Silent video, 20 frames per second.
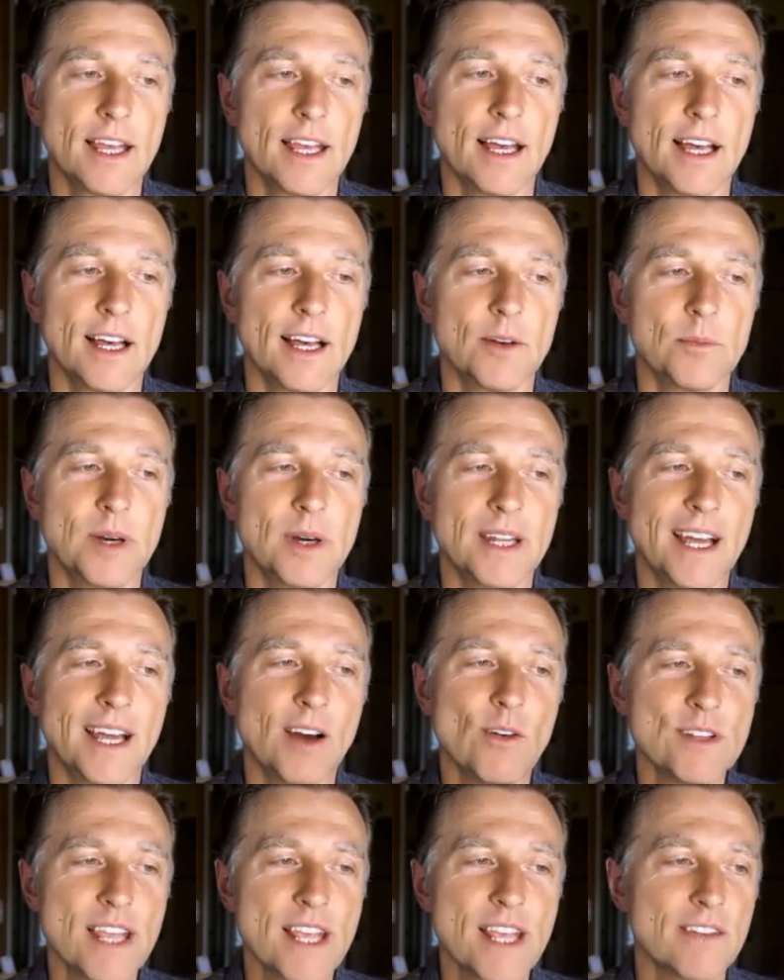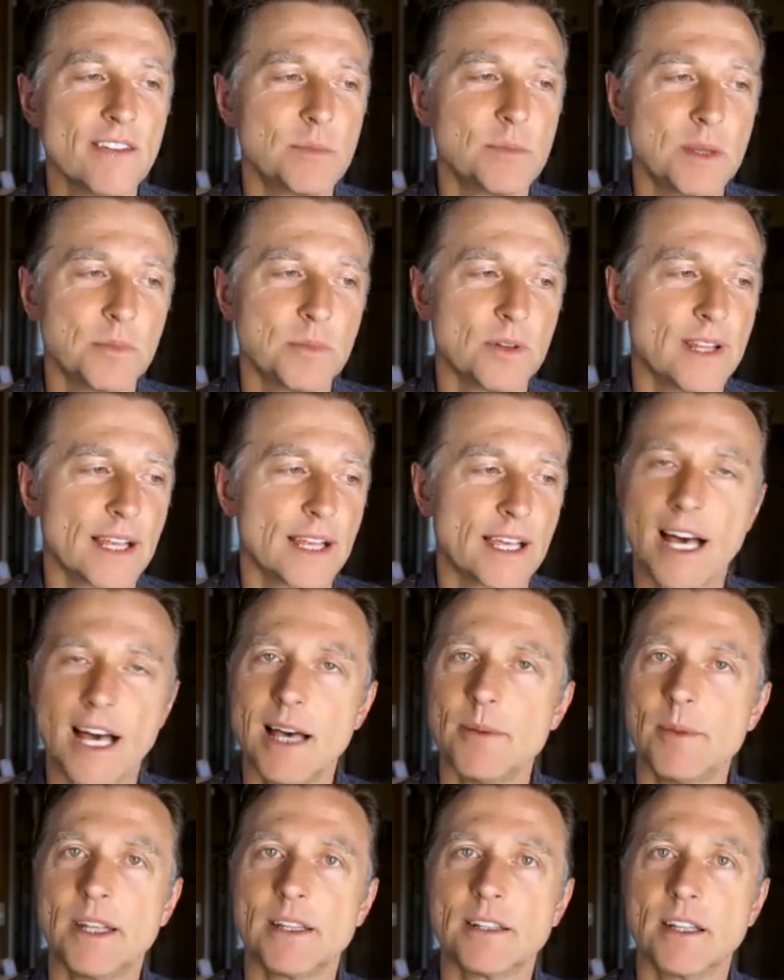Uh, but I always have people that
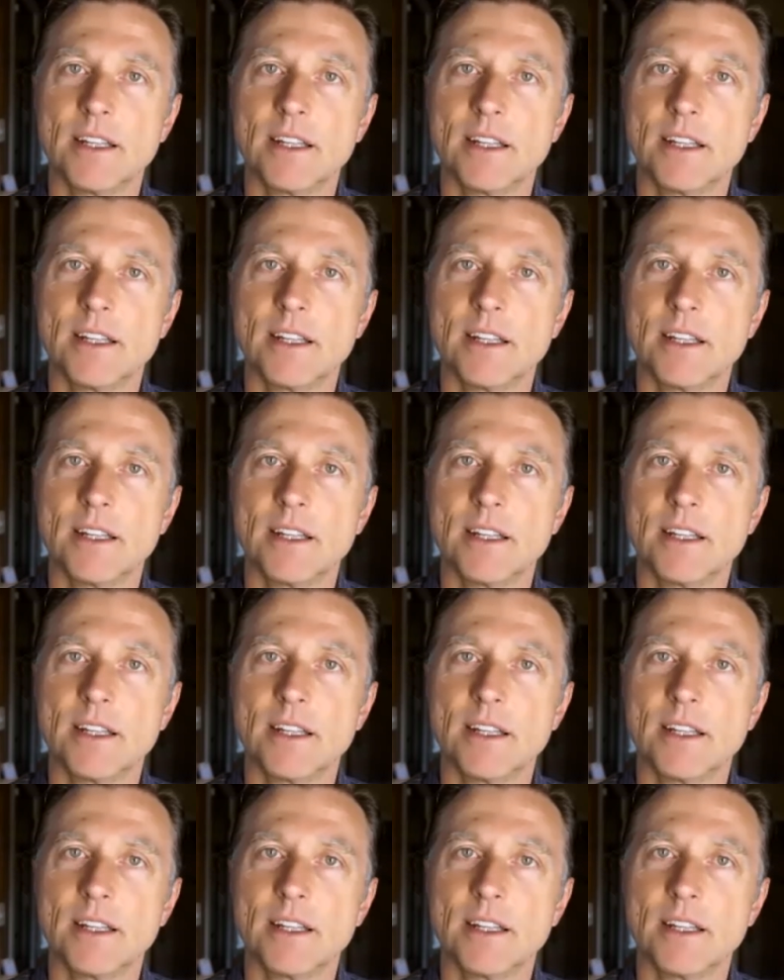comment,